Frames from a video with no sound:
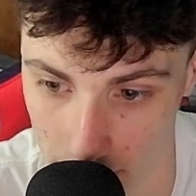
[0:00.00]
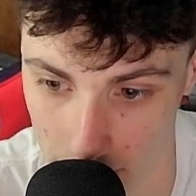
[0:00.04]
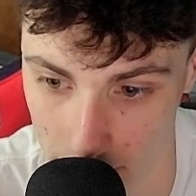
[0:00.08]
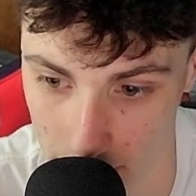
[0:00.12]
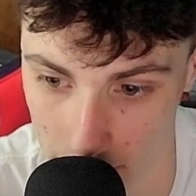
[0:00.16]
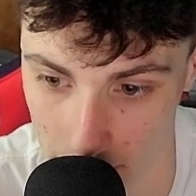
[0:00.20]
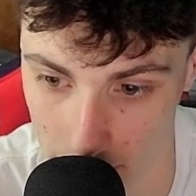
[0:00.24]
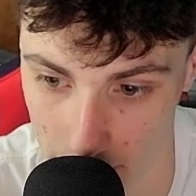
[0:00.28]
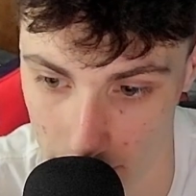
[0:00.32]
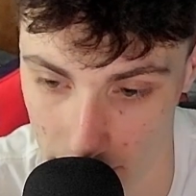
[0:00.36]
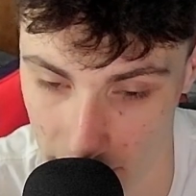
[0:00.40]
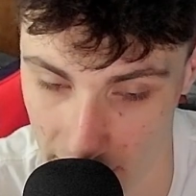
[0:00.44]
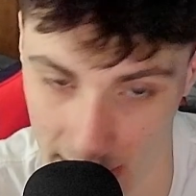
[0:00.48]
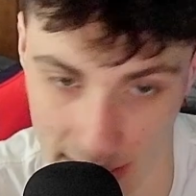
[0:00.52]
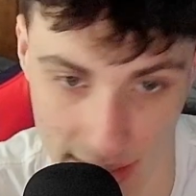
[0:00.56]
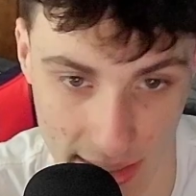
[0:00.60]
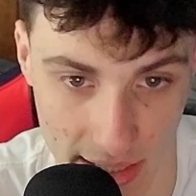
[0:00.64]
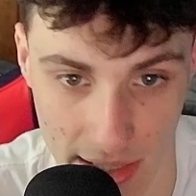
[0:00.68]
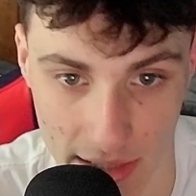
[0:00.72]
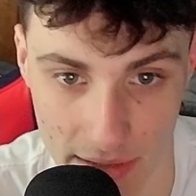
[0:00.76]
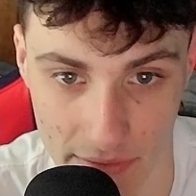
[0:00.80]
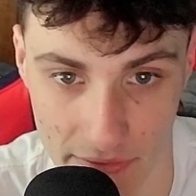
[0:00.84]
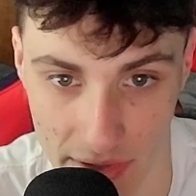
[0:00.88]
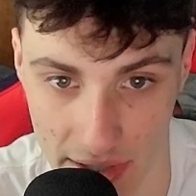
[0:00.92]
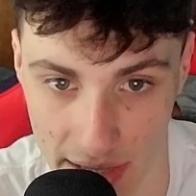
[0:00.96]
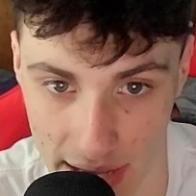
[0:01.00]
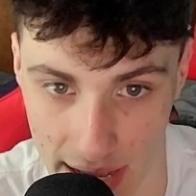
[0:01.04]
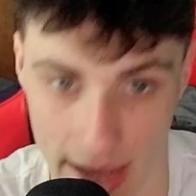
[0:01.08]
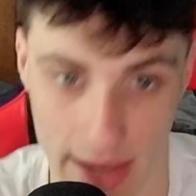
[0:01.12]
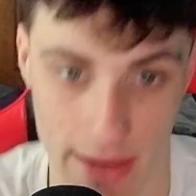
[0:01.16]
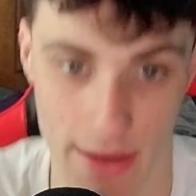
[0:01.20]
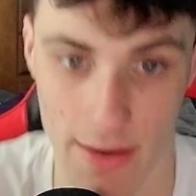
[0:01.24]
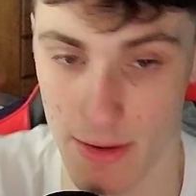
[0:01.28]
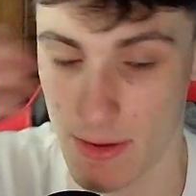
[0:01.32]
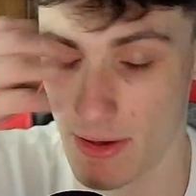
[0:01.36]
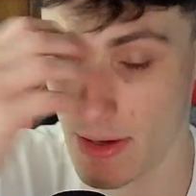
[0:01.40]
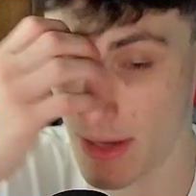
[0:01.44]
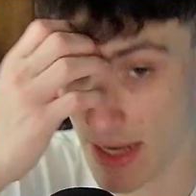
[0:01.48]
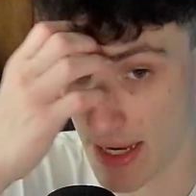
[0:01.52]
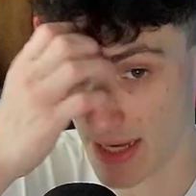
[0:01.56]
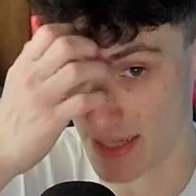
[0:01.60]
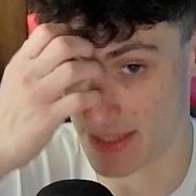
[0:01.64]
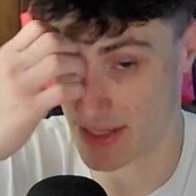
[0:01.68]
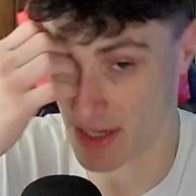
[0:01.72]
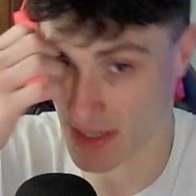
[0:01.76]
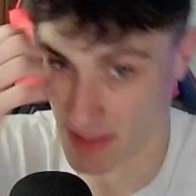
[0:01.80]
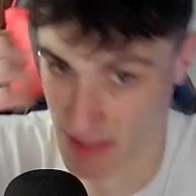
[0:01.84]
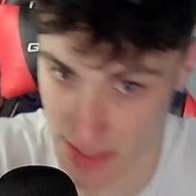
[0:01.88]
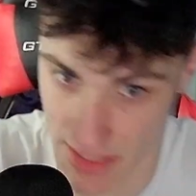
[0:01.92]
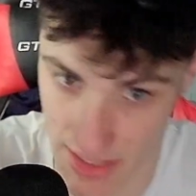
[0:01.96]
But at the end of the day, it
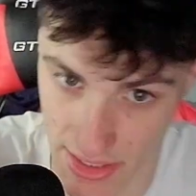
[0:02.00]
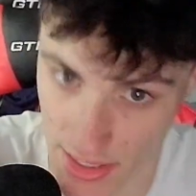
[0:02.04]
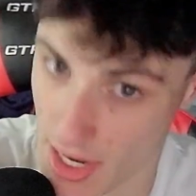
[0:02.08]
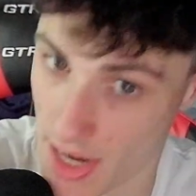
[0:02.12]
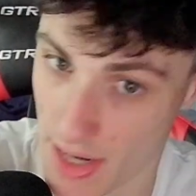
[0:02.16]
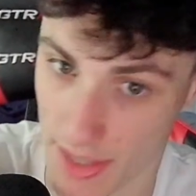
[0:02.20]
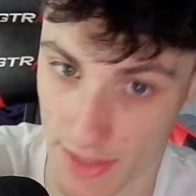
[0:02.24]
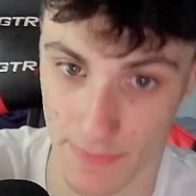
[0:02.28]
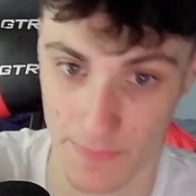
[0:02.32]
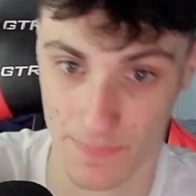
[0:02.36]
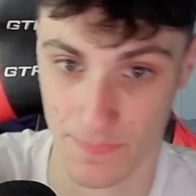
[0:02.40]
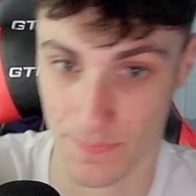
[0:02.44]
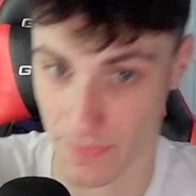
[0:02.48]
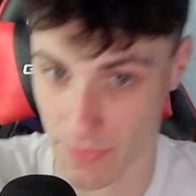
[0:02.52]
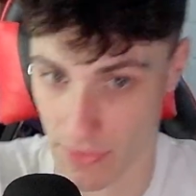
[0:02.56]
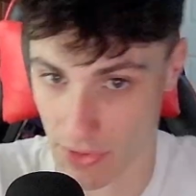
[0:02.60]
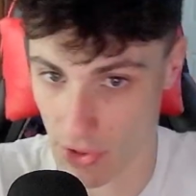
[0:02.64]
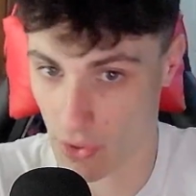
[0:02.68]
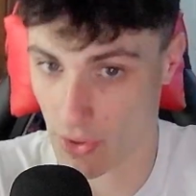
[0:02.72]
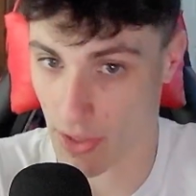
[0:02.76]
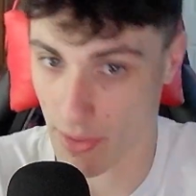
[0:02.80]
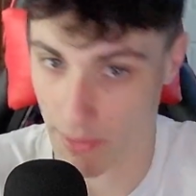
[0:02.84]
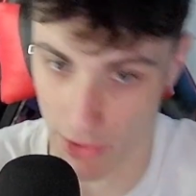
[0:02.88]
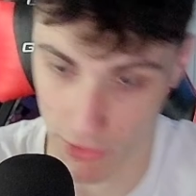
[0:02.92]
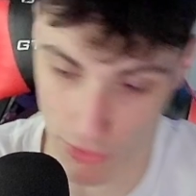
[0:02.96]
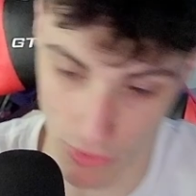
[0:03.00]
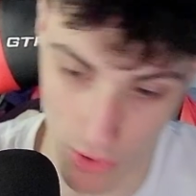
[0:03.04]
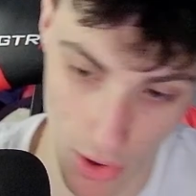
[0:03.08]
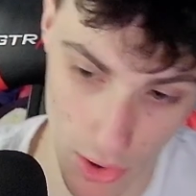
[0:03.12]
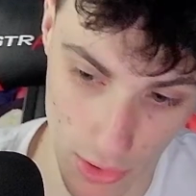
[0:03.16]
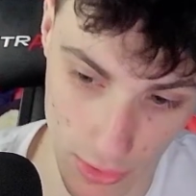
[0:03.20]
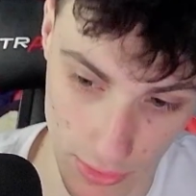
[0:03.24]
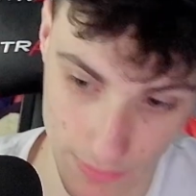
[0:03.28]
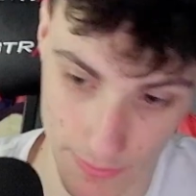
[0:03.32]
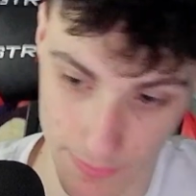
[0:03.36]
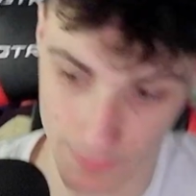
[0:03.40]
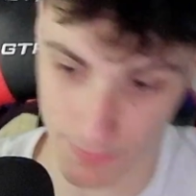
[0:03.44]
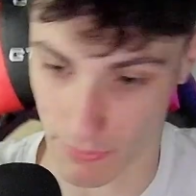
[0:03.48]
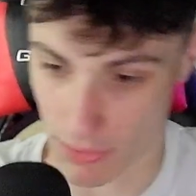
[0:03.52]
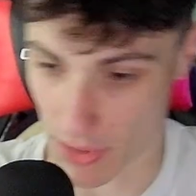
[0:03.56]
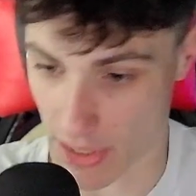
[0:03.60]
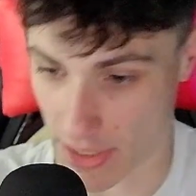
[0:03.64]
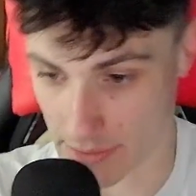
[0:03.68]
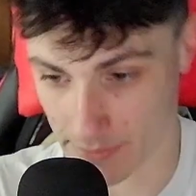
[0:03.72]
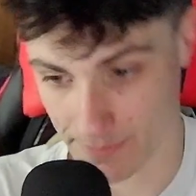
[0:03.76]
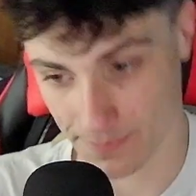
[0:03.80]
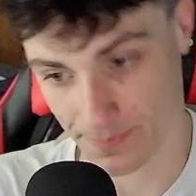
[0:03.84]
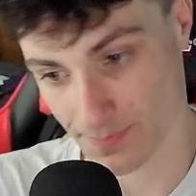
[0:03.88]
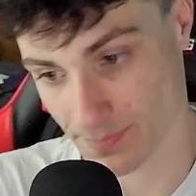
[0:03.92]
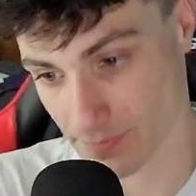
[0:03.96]
does suck. Don't get me wrong. But
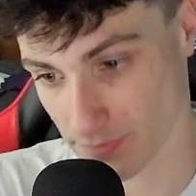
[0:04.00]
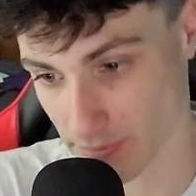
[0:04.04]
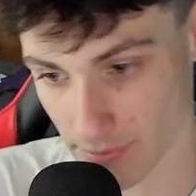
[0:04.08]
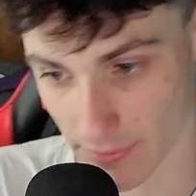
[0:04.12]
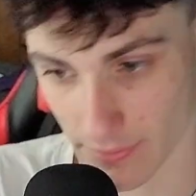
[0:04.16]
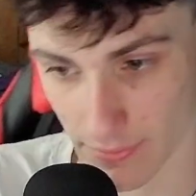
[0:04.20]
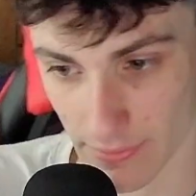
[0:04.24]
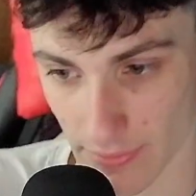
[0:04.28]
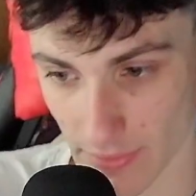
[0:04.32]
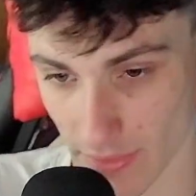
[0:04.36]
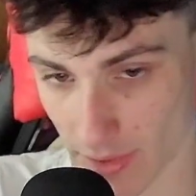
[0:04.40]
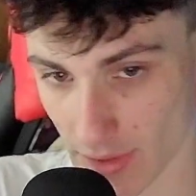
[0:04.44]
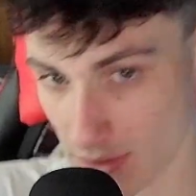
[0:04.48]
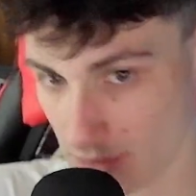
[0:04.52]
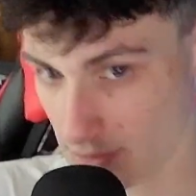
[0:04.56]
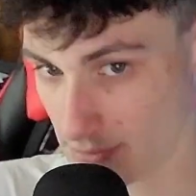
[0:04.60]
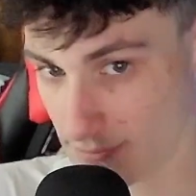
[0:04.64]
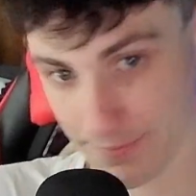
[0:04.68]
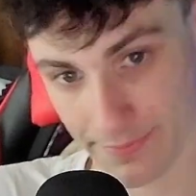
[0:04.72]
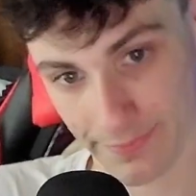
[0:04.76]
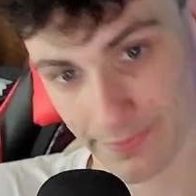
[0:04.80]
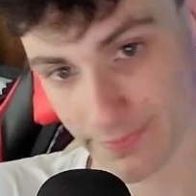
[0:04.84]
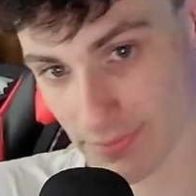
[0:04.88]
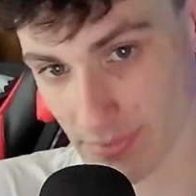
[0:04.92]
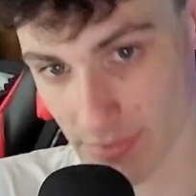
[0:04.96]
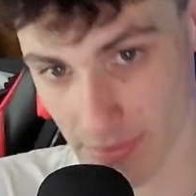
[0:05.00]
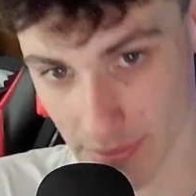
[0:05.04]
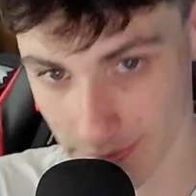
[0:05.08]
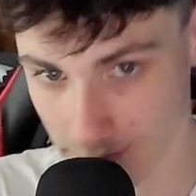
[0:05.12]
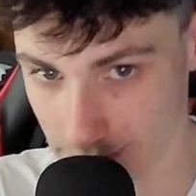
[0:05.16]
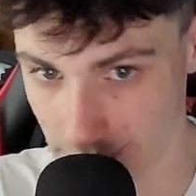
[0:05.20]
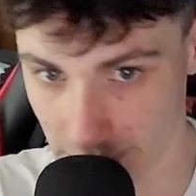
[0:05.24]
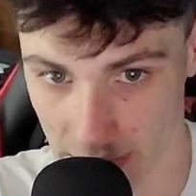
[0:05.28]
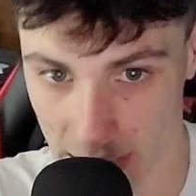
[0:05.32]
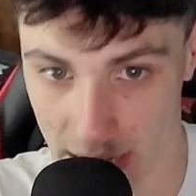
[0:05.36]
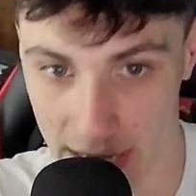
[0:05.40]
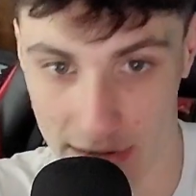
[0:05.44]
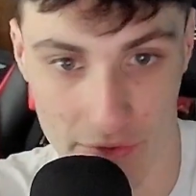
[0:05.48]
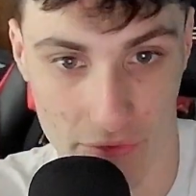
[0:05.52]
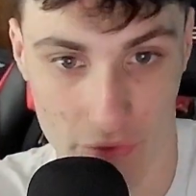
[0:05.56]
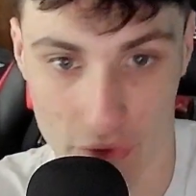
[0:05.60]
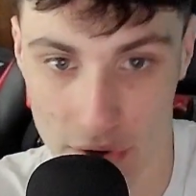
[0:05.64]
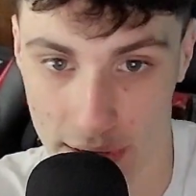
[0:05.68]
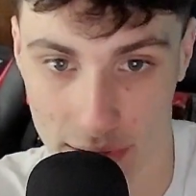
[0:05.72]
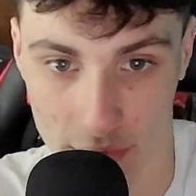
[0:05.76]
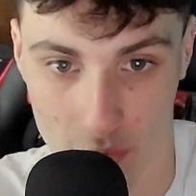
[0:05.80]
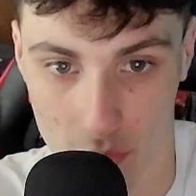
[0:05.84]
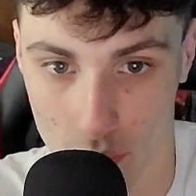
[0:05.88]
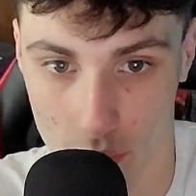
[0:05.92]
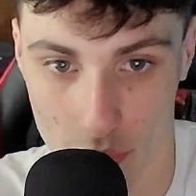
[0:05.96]
like Frank
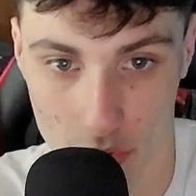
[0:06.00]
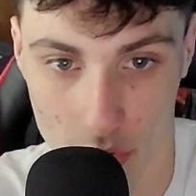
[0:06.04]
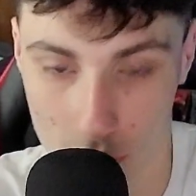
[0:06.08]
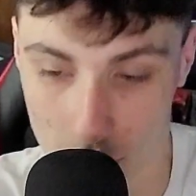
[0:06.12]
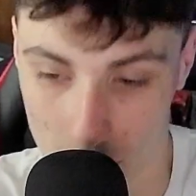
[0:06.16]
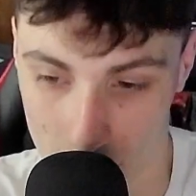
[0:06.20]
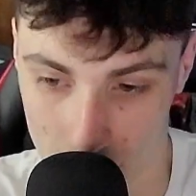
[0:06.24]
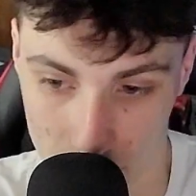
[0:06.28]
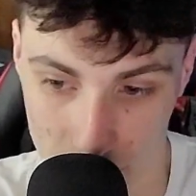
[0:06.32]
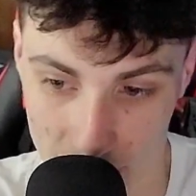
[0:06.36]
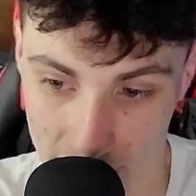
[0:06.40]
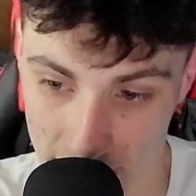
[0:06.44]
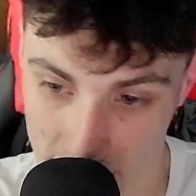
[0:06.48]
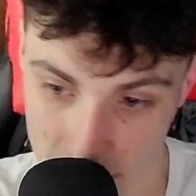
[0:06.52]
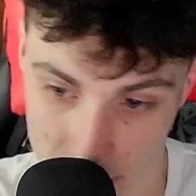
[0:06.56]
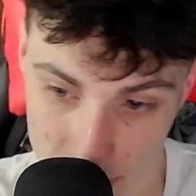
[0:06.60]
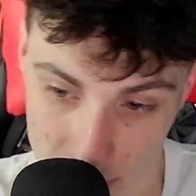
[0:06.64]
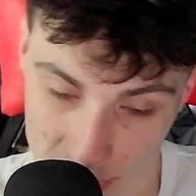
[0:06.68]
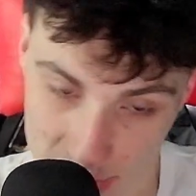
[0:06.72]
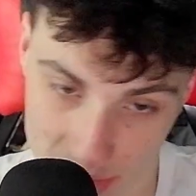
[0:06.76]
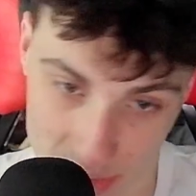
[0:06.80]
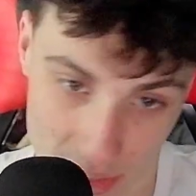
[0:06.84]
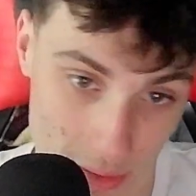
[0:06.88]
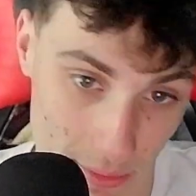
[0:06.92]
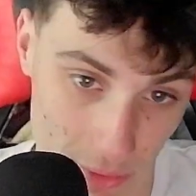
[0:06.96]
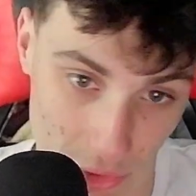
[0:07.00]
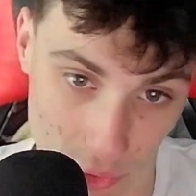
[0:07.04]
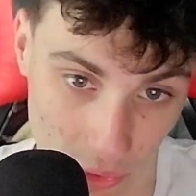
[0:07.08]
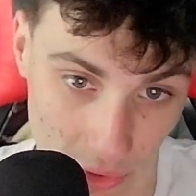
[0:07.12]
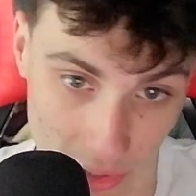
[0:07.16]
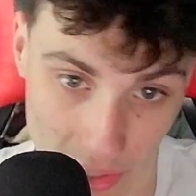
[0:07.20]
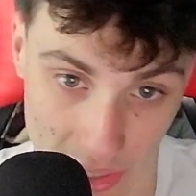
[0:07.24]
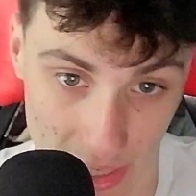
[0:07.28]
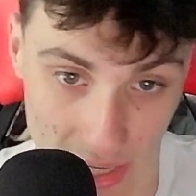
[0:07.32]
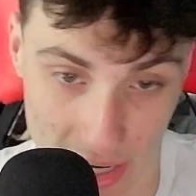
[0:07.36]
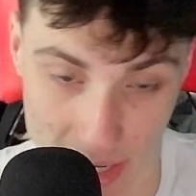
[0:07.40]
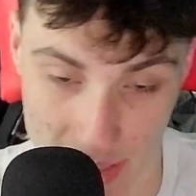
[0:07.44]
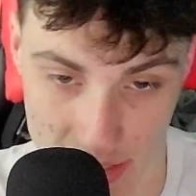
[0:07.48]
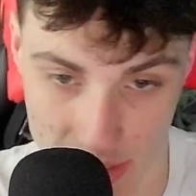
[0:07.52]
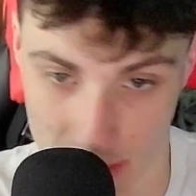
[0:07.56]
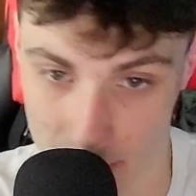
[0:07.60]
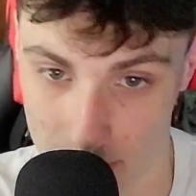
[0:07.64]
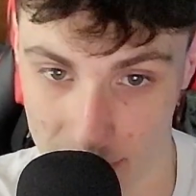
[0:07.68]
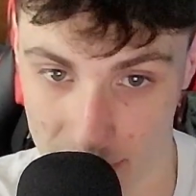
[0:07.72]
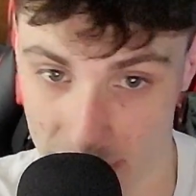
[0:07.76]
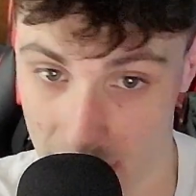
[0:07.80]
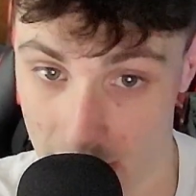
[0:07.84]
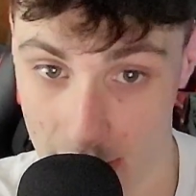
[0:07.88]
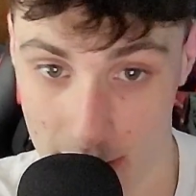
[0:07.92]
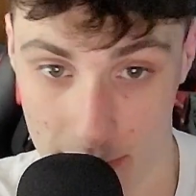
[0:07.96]
Gore, all good things must come to an end at some
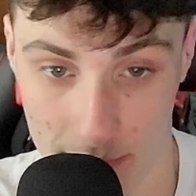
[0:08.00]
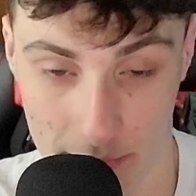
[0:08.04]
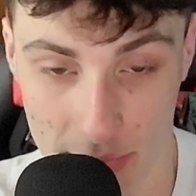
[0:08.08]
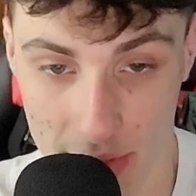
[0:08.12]
time.